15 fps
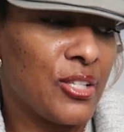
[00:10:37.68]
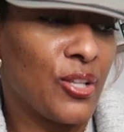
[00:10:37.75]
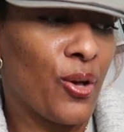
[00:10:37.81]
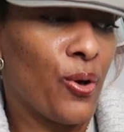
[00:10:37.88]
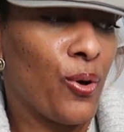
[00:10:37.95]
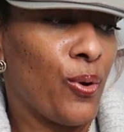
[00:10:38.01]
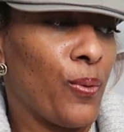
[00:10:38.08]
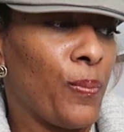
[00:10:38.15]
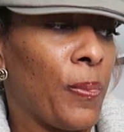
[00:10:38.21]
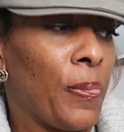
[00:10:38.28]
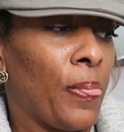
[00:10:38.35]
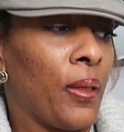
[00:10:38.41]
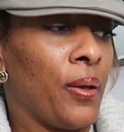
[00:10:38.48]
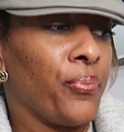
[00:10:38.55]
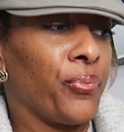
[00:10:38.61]
so
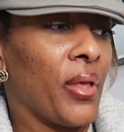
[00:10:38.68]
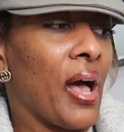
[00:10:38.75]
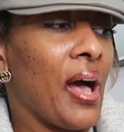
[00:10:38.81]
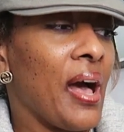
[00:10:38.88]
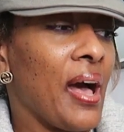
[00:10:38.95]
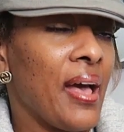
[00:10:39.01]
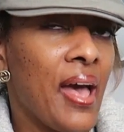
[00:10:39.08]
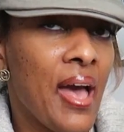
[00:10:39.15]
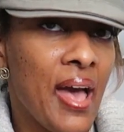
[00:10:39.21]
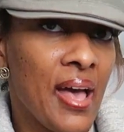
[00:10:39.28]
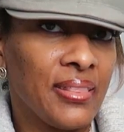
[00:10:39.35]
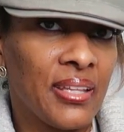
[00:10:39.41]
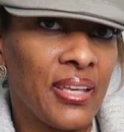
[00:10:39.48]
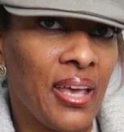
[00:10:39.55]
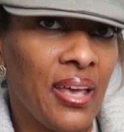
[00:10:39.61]
I
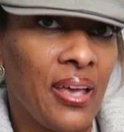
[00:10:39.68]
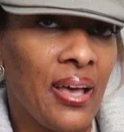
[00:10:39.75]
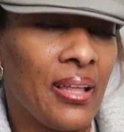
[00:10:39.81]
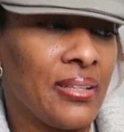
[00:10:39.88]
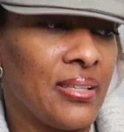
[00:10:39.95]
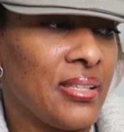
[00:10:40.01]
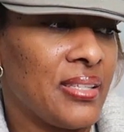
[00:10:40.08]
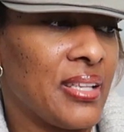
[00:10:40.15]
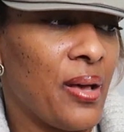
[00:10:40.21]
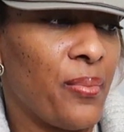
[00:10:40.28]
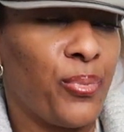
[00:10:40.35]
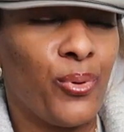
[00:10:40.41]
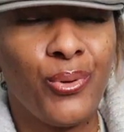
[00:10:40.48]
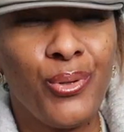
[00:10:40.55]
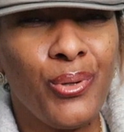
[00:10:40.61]
had the Kayali
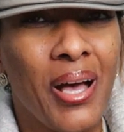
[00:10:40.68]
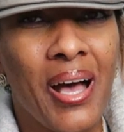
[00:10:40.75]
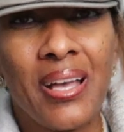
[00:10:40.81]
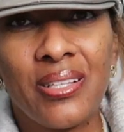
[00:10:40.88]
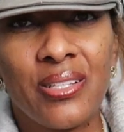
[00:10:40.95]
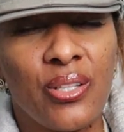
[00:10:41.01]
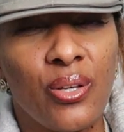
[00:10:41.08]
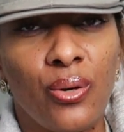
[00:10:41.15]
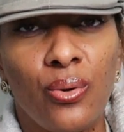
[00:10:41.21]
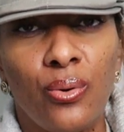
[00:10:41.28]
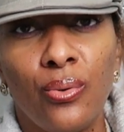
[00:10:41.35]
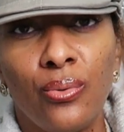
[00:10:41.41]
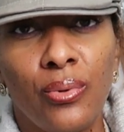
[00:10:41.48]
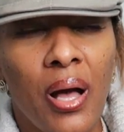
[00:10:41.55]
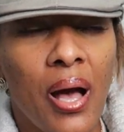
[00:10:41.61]
sample you guys
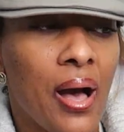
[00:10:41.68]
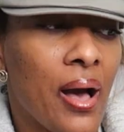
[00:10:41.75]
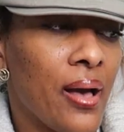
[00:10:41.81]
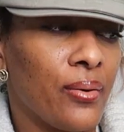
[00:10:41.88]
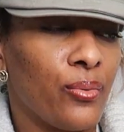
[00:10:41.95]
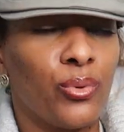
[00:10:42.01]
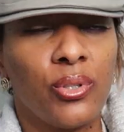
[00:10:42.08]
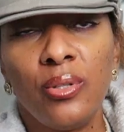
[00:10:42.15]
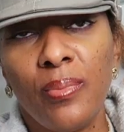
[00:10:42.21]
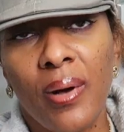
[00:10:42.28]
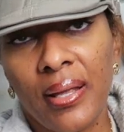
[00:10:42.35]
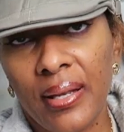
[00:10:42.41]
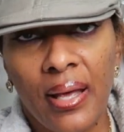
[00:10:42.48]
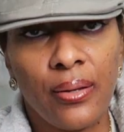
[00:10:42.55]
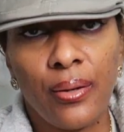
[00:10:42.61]
know I well you
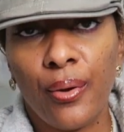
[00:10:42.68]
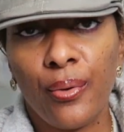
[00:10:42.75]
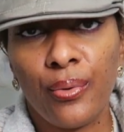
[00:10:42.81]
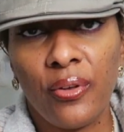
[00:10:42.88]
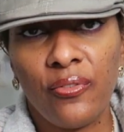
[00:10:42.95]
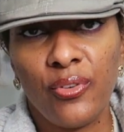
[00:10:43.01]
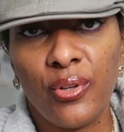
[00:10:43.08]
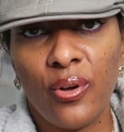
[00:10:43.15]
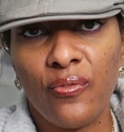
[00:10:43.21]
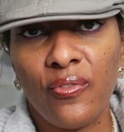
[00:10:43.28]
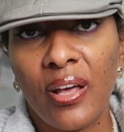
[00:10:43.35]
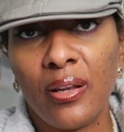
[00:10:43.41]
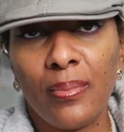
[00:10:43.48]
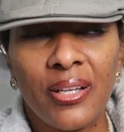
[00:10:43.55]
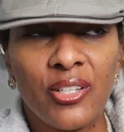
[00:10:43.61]
might not know if you don't
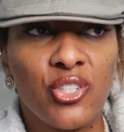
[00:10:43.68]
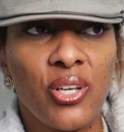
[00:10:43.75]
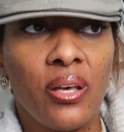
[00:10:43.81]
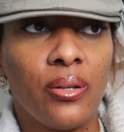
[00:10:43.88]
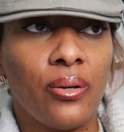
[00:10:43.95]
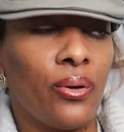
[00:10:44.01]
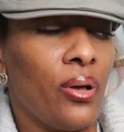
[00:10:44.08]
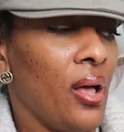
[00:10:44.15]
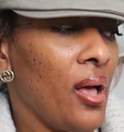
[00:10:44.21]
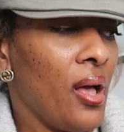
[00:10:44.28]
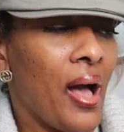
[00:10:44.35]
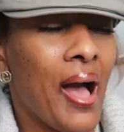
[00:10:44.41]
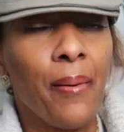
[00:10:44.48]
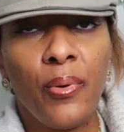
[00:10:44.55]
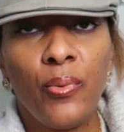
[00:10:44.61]
follow my channel
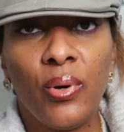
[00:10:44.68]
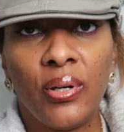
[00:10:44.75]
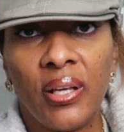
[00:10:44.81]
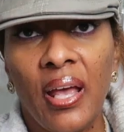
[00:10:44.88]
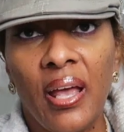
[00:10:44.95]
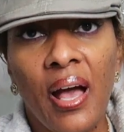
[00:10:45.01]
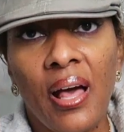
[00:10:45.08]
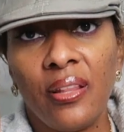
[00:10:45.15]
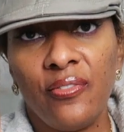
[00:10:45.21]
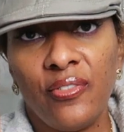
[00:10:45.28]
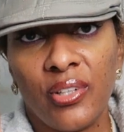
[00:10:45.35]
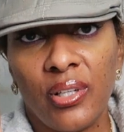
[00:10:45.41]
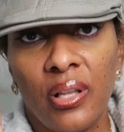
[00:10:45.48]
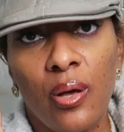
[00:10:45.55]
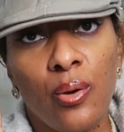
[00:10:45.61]
I've been wanting Kayali
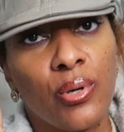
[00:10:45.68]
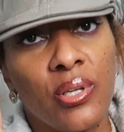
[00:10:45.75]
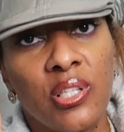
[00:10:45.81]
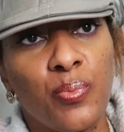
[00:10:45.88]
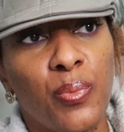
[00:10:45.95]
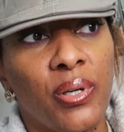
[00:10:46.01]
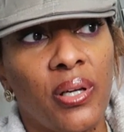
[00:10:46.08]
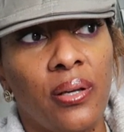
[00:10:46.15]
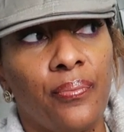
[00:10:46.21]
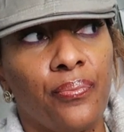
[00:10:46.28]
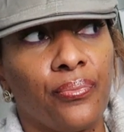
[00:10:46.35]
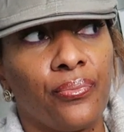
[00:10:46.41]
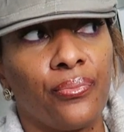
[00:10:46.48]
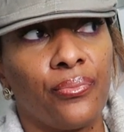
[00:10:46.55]
for the longest but